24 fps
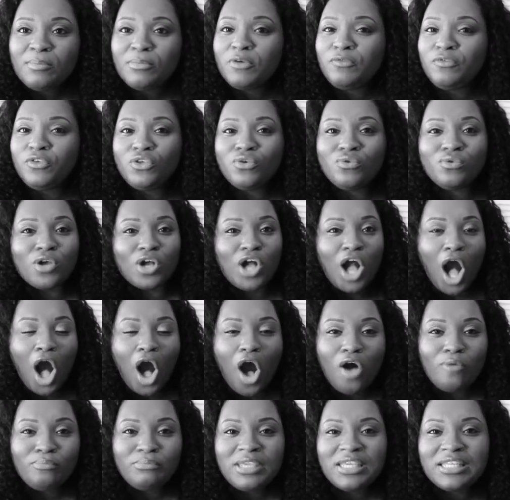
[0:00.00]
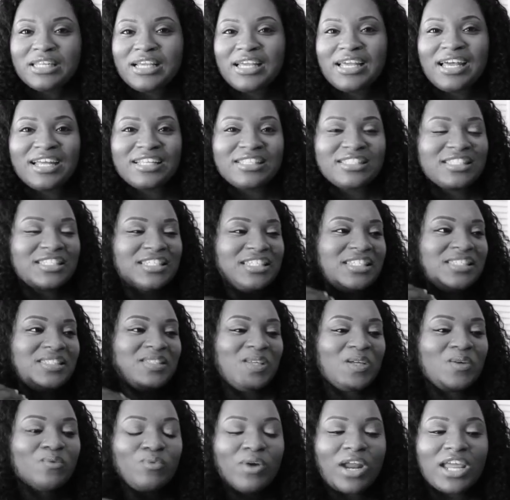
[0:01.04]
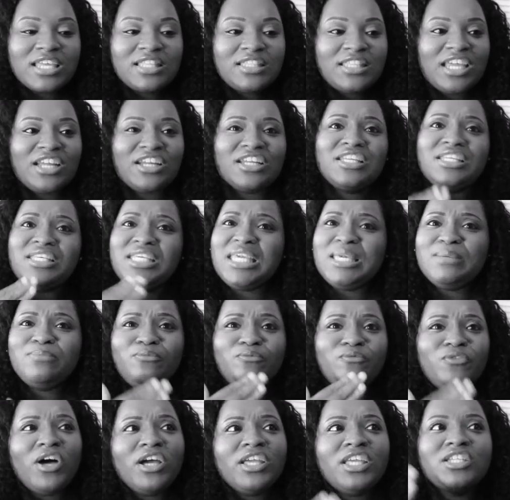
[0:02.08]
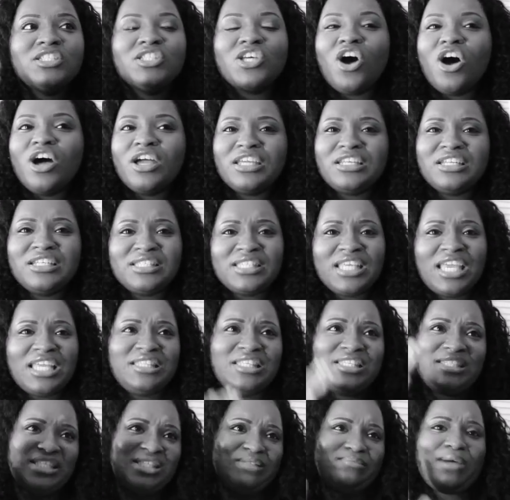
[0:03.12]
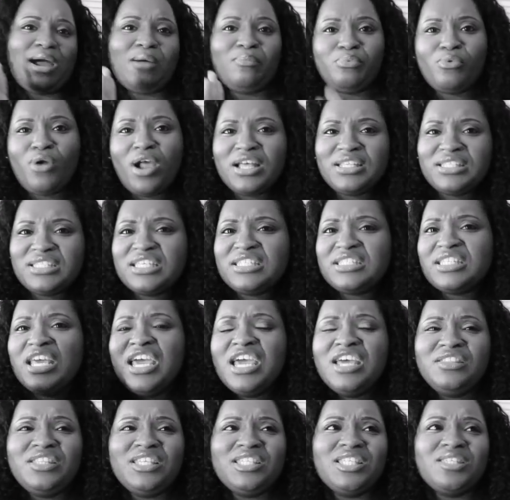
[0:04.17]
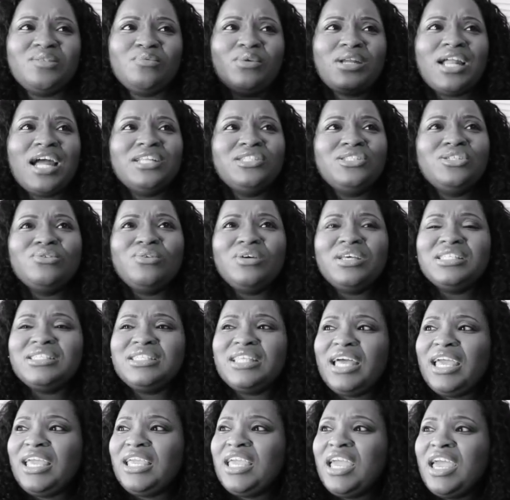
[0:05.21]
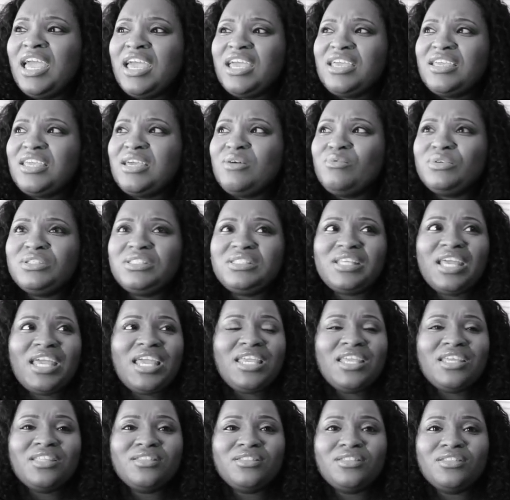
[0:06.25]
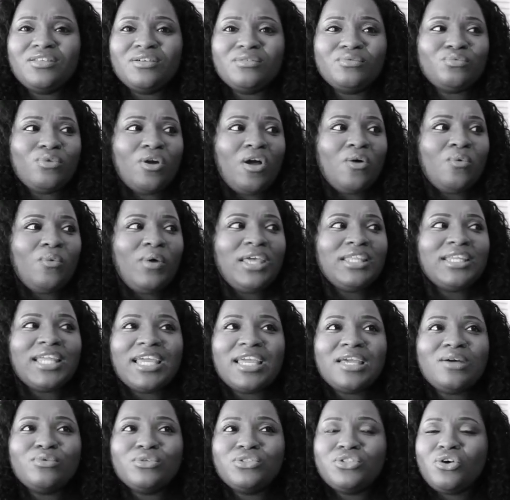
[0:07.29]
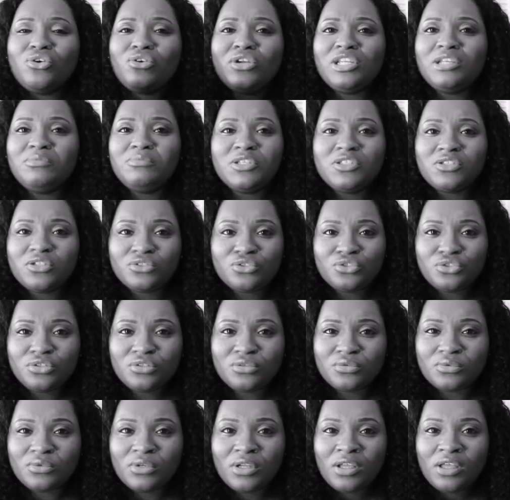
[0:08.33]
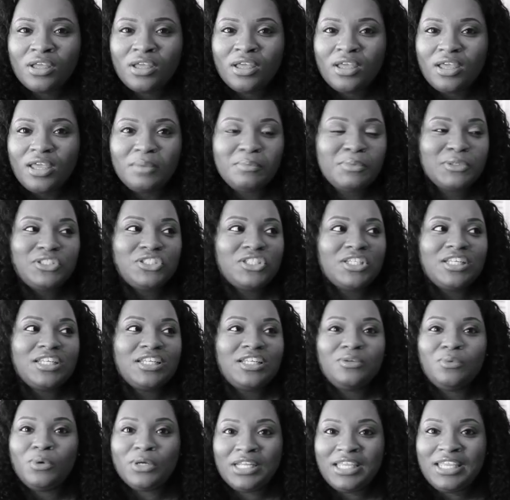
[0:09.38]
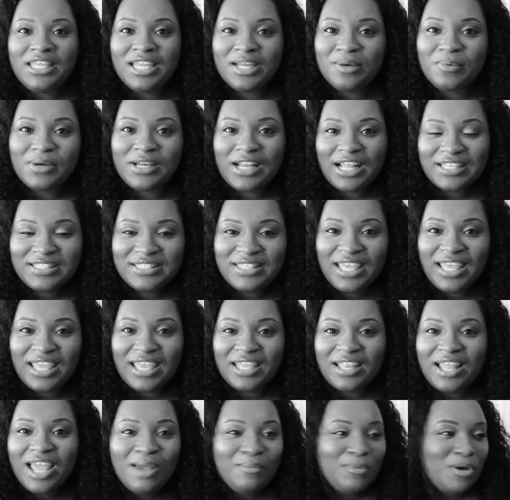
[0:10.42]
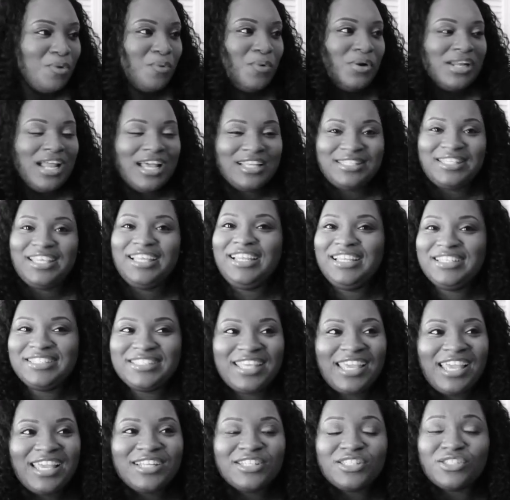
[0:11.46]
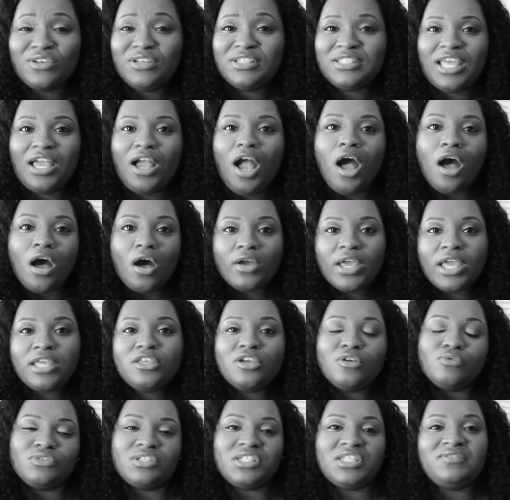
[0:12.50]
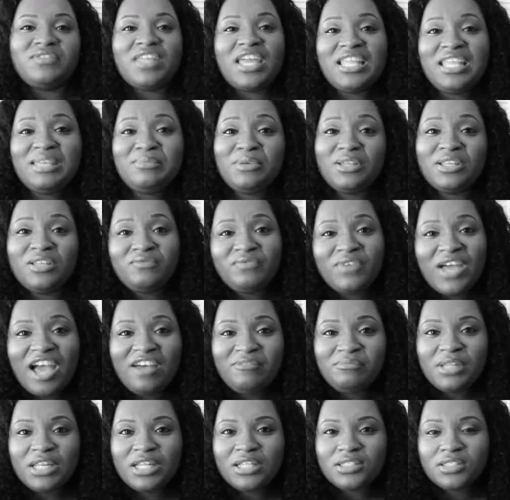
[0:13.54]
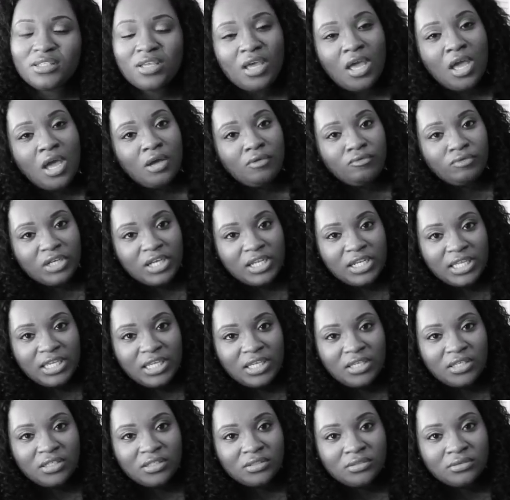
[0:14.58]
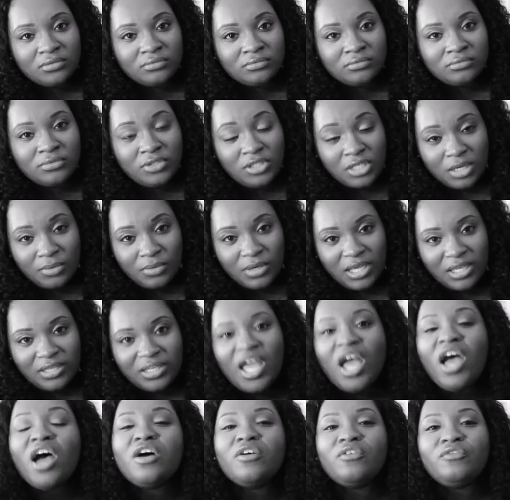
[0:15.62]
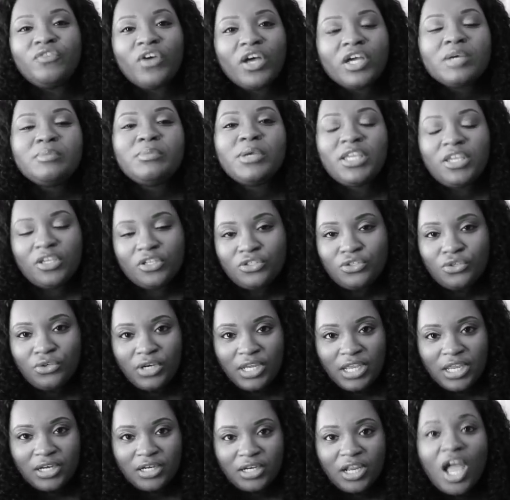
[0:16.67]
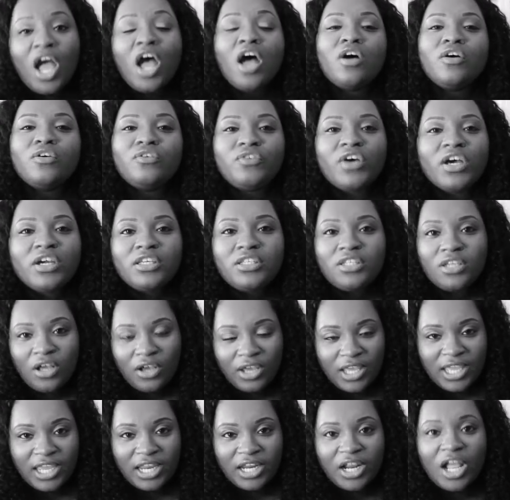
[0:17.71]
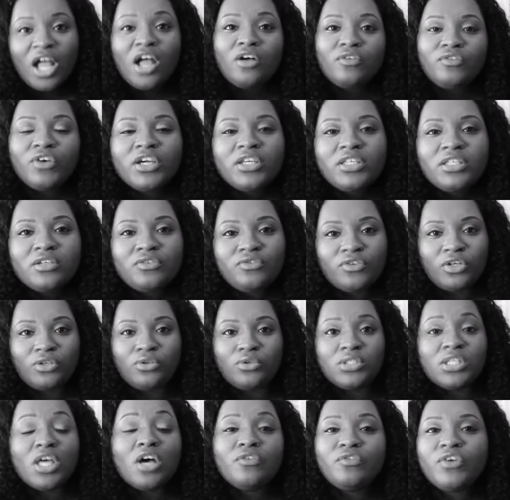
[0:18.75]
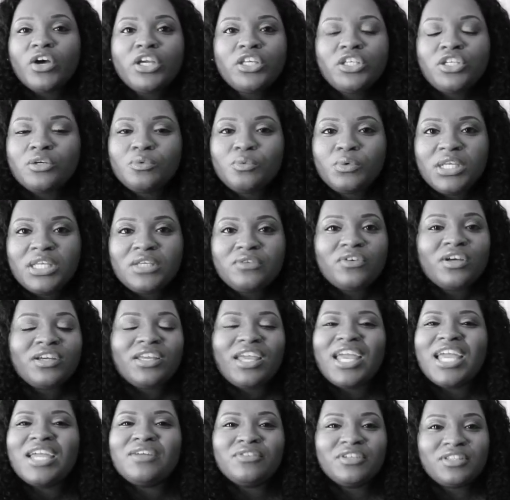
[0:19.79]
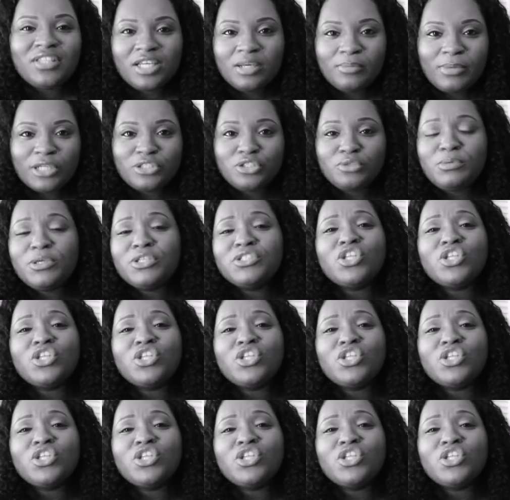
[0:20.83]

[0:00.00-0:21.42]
But for you to call me and to constantly sit right there and keep fucking talking and saying this is my process, this is what I do. It's like it was taken the wrong way. Like it was totally misconstrued but she didn't want to hear what I said. But when I said let's cancel, it's like, oh, okay, you'll receive that email in five minutes. Really? You know what? Fuck pink couture hair. Fuck y'all hair. Fuck your frontals. Fuck your weave. Fuck everything about you.